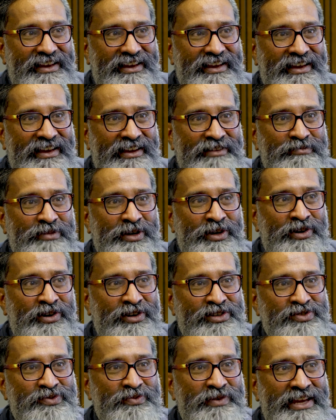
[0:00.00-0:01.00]
And
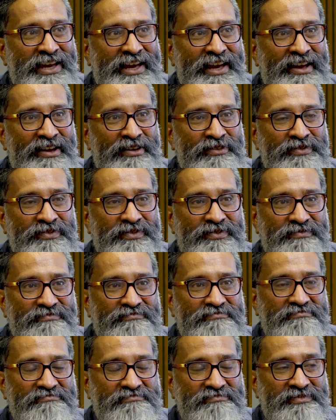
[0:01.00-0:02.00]
because we have
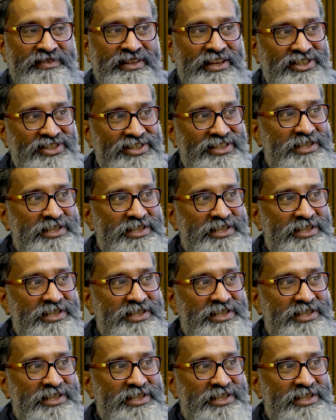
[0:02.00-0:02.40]
such